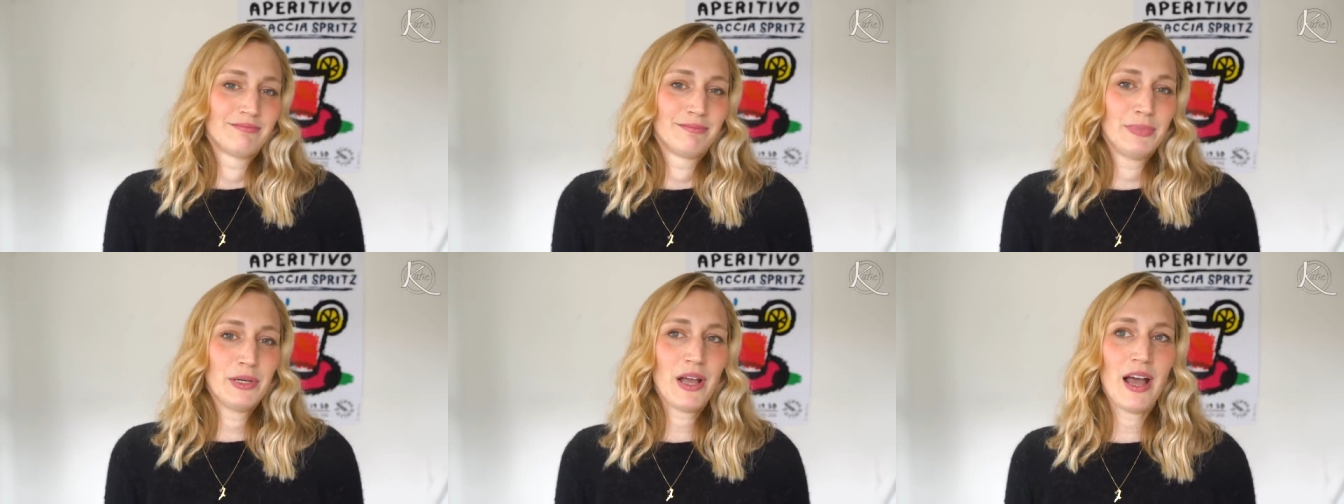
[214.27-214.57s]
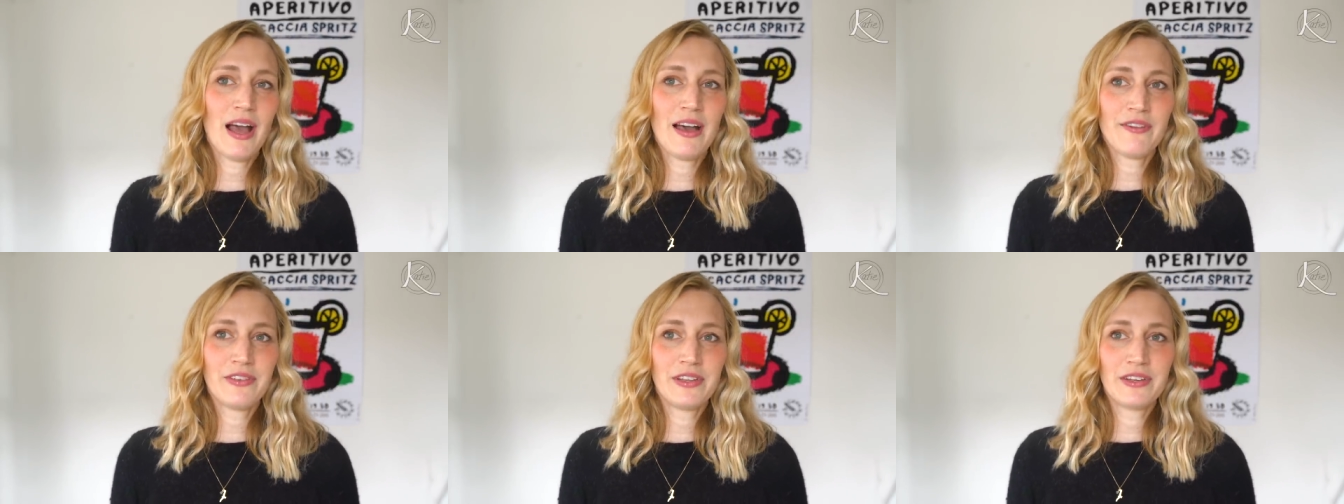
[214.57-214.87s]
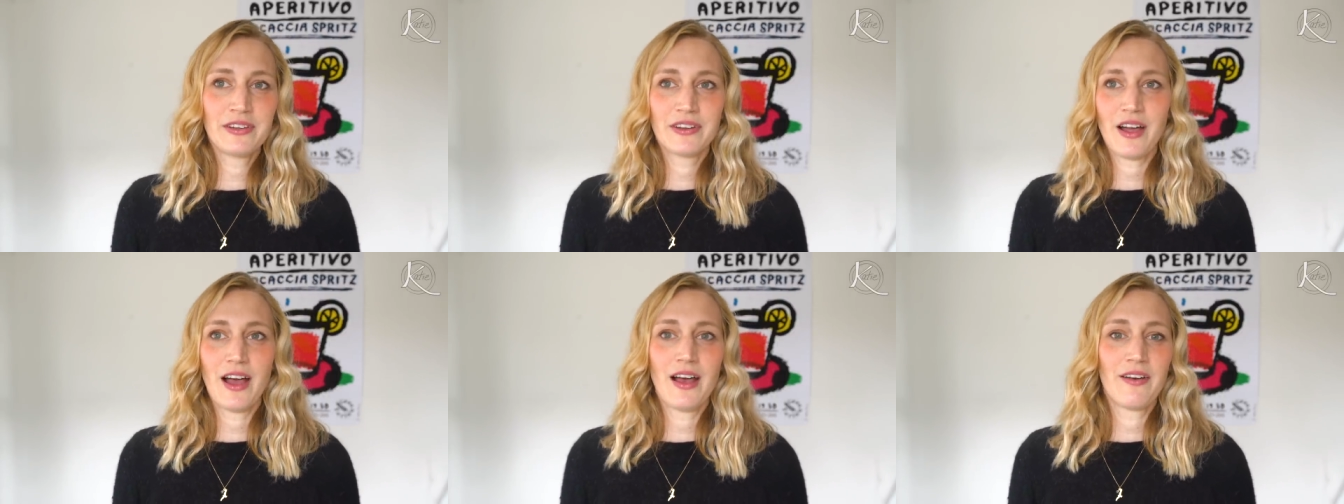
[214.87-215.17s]
Put coffee
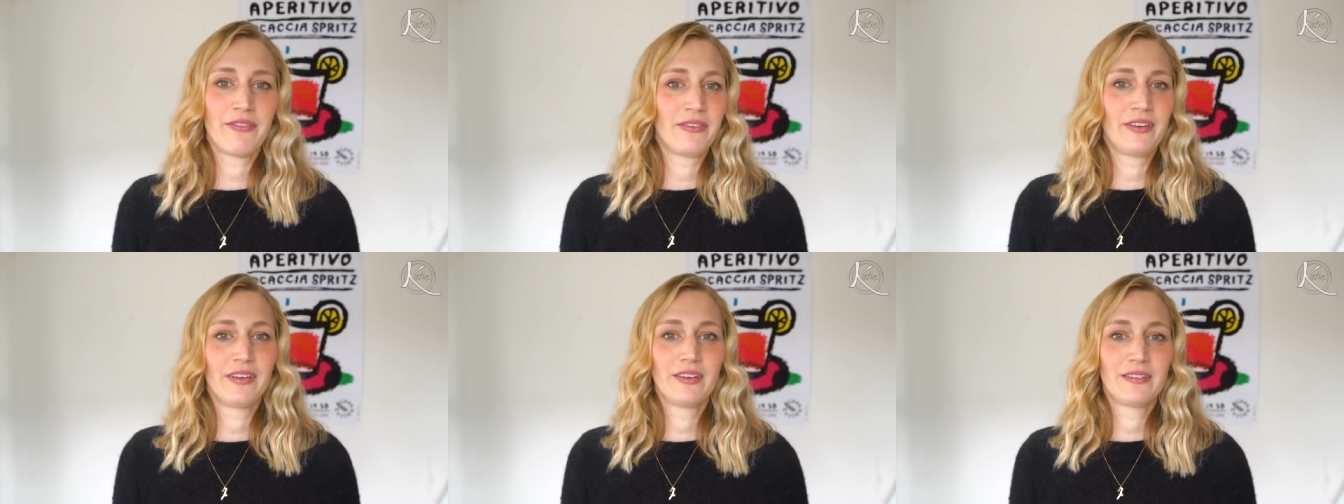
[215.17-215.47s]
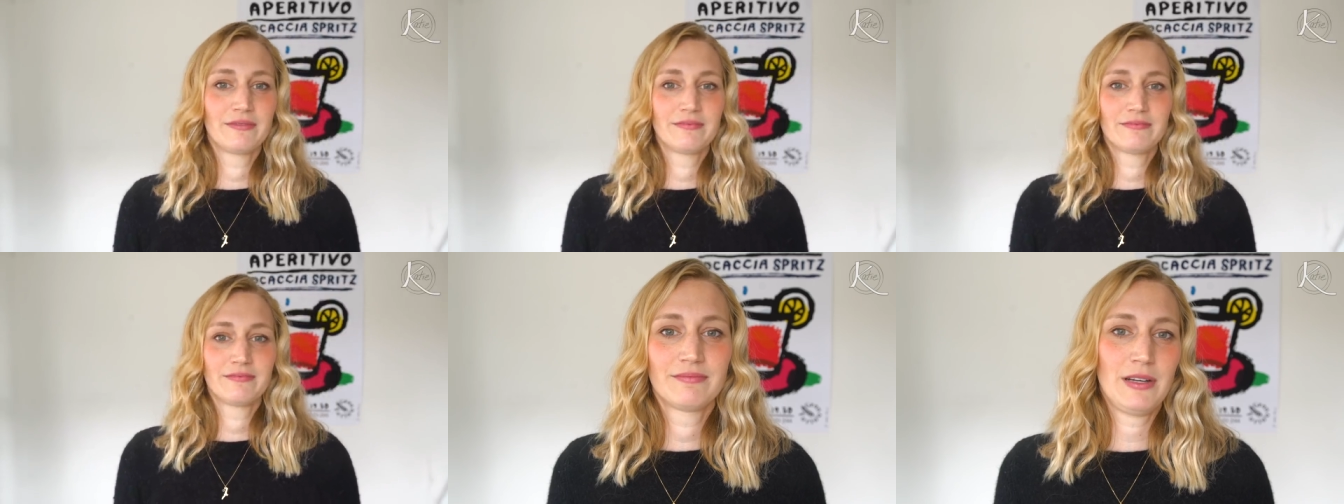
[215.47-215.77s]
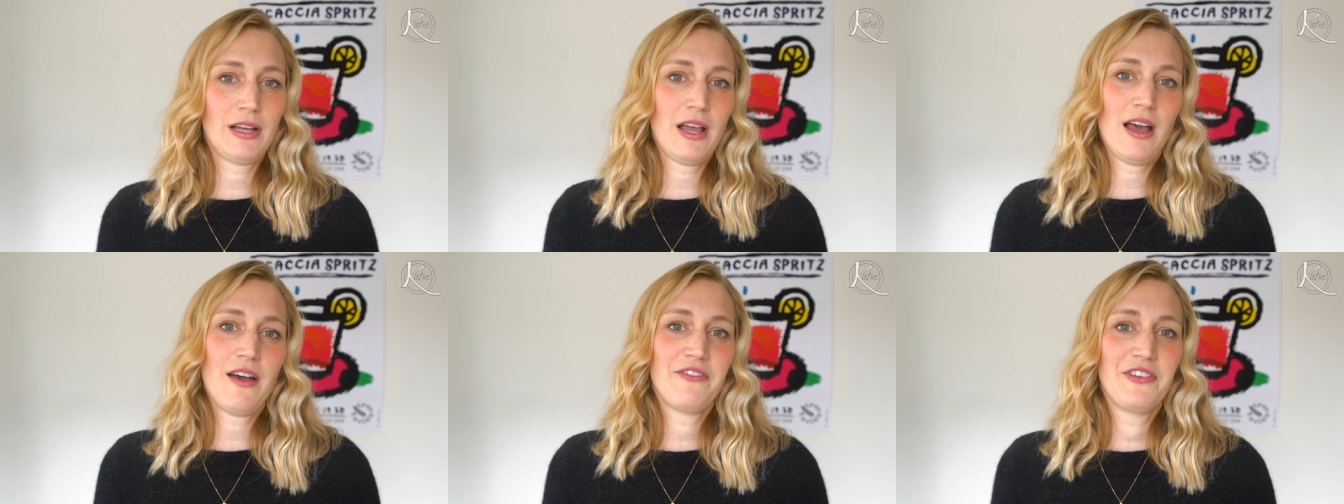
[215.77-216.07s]
in your coffee.
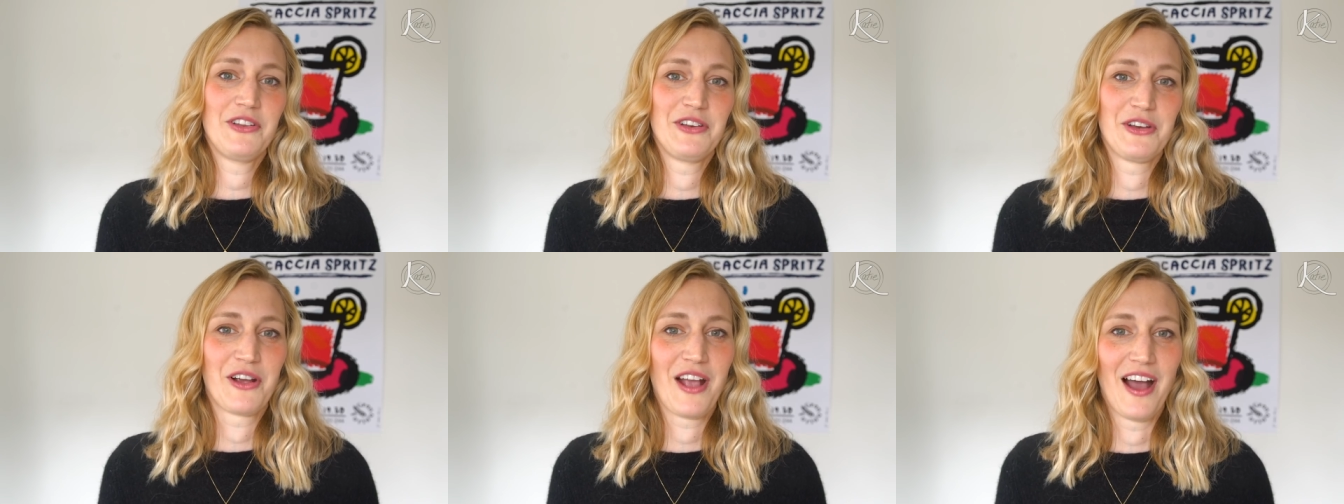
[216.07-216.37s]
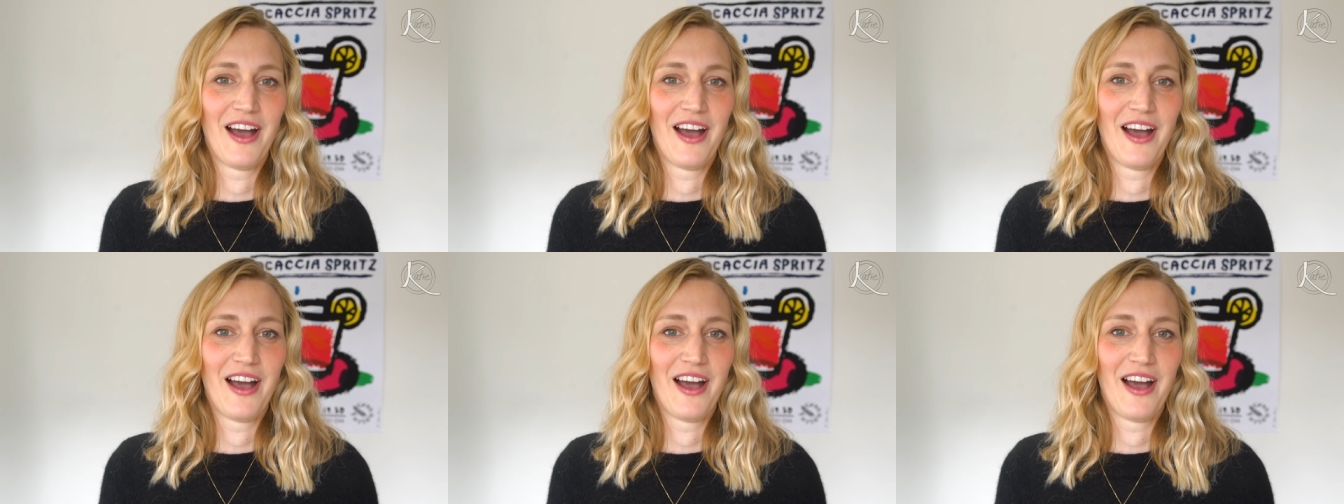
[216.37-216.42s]
Put coffee in your